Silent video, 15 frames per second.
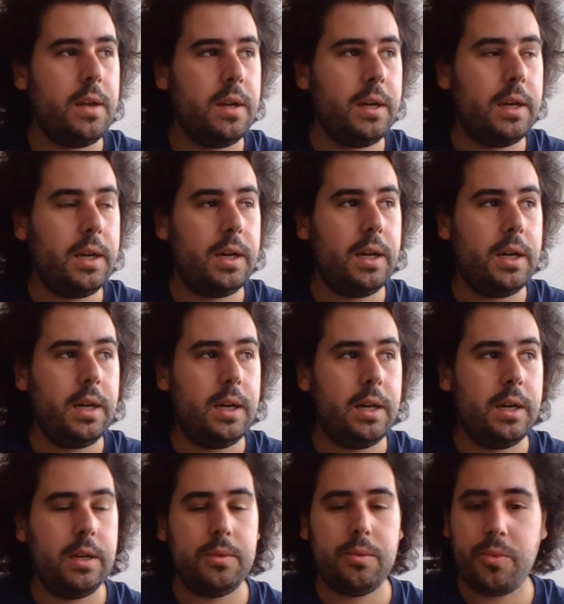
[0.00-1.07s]

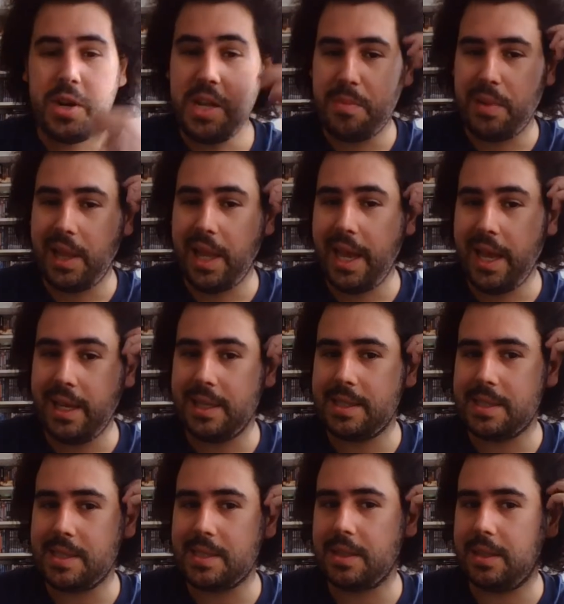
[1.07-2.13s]

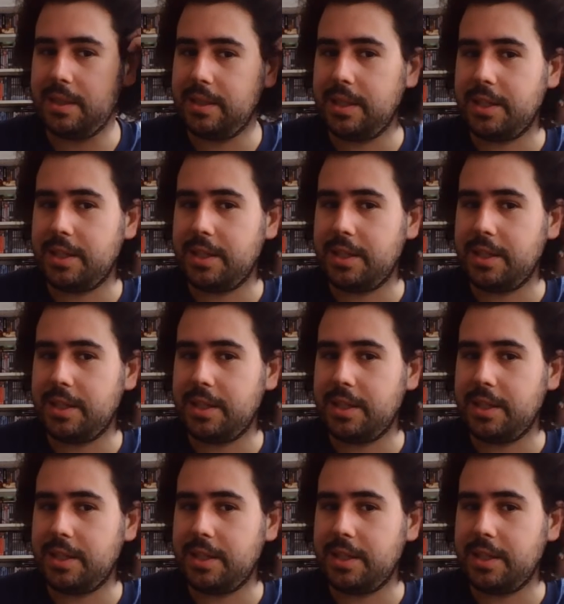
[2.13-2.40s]
replay.